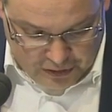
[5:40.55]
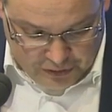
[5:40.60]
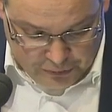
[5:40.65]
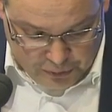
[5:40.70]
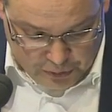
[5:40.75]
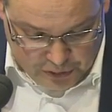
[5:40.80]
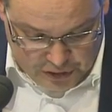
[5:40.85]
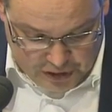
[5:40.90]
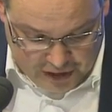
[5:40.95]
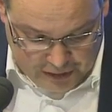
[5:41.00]

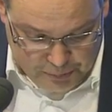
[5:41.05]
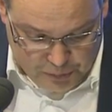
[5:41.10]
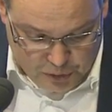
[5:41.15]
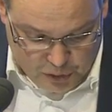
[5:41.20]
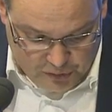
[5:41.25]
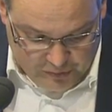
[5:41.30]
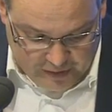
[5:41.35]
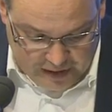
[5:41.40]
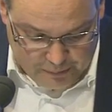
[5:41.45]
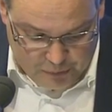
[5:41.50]
For example,
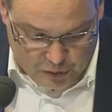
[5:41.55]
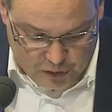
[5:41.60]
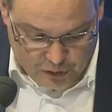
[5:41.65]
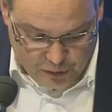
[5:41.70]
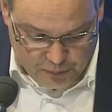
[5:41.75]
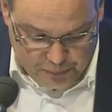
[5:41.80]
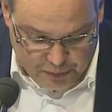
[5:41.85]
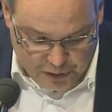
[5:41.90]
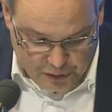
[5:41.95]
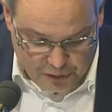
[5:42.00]
Kwame
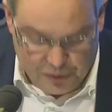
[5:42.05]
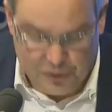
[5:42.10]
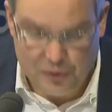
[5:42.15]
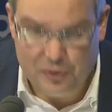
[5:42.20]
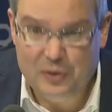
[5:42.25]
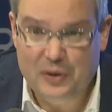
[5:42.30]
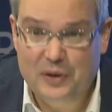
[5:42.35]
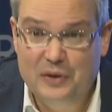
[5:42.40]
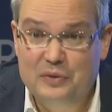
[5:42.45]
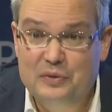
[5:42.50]

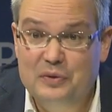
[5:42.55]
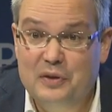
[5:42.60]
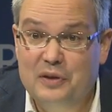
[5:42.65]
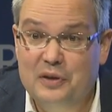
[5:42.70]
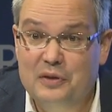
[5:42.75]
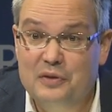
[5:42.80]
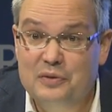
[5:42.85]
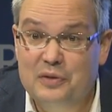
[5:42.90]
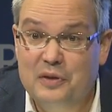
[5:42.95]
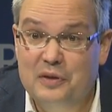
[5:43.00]
Opoku,
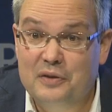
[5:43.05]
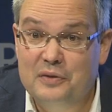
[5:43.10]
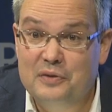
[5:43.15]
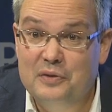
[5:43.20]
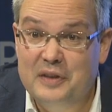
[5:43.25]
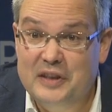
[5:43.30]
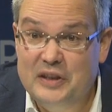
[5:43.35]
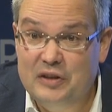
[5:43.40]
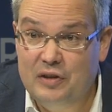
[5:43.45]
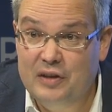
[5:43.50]
a, a, a,
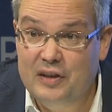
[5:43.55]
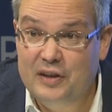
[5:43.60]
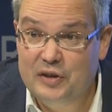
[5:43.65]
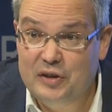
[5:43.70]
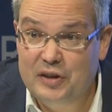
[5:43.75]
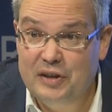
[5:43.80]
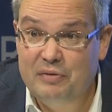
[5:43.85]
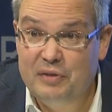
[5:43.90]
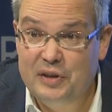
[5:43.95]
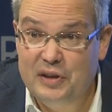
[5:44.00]

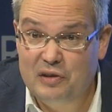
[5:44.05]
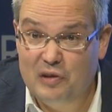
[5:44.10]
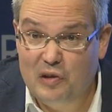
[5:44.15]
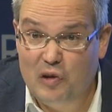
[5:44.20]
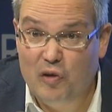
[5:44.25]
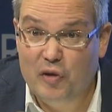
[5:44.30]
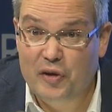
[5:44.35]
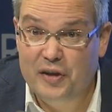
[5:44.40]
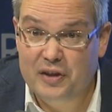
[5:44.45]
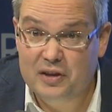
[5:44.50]
Nigerian
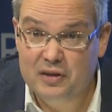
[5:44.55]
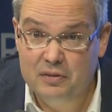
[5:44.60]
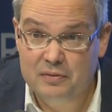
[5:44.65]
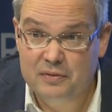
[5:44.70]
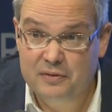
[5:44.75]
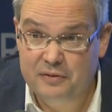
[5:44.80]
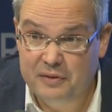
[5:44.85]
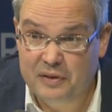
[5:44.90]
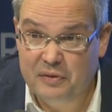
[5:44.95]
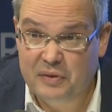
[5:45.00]
lawyer,
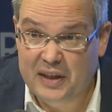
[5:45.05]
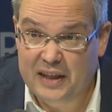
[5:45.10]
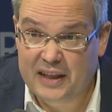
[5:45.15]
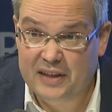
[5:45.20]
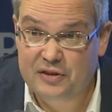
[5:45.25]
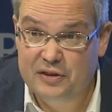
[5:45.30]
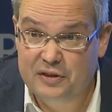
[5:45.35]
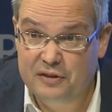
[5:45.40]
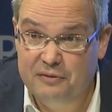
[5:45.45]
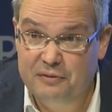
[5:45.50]
very
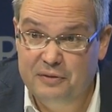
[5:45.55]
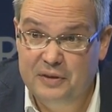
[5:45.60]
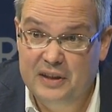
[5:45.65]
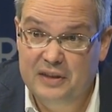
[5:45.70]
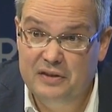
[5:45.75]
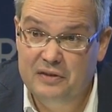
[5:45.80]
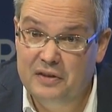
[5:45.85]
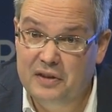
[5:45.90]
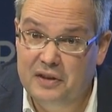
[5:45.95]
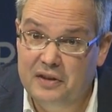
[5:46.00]
active
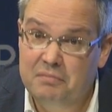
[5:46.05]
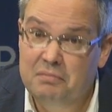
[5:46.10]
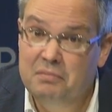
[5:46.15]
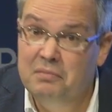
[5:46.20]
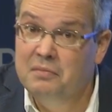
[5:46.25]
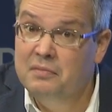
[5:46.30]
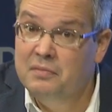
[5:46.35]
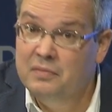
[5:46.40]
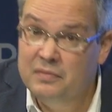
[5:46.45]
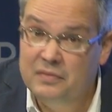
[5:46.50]
in the
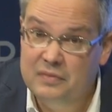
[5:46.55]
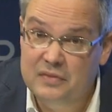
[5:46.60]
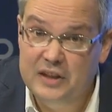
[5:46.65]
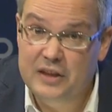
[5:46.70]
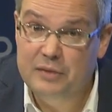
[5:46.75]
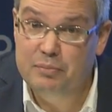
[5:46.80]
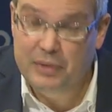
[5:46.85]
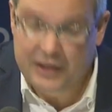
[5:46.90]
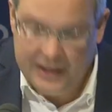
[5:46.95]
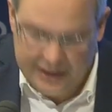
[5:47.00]

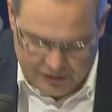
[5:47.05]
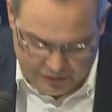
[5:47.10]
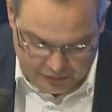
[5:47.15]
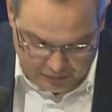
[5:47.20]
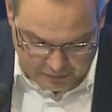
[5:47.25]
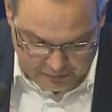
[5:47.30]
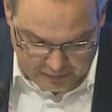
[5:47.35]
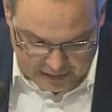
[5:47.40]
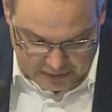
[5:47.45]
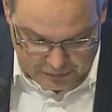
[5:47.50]
debate
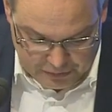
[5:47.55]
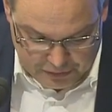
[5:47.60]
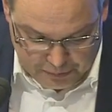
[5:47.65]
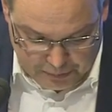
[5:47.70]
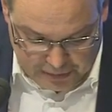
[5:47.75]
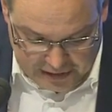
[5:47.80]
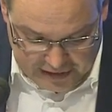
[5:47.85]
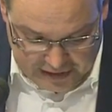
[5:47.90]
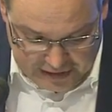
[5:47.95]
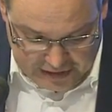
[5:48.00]
around the
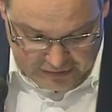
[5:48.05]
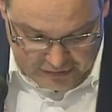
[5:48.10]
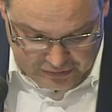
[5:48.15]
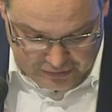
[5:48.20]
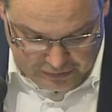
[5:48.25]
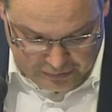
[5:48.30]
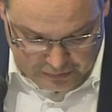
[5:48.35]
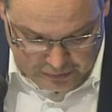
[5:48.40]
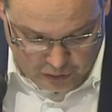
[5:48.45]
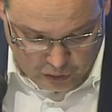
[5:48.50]

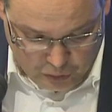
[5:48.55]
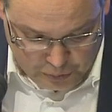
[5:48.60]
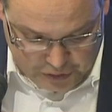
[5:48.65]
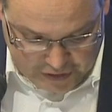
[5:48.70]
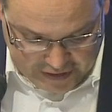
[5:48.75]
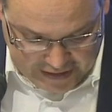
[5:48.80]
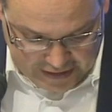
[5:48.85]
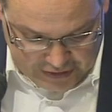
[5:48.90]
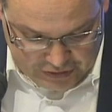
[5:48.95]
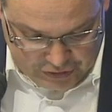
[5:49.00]
Benin
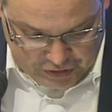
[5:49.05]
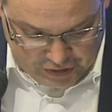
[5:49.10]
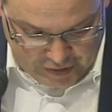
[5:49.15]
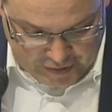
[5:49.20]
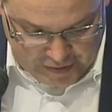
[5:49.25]
objects,